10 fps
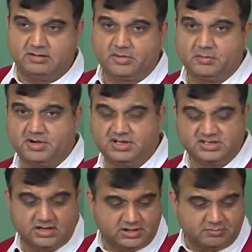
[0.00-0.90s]
properties
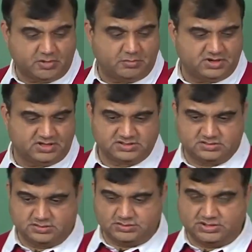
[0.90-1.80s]
and other properties.
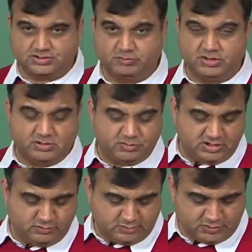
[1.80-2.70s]
So, it should be a
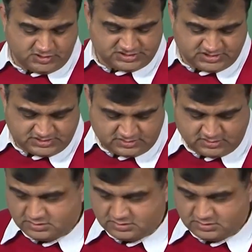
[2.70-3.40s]
repeatable process.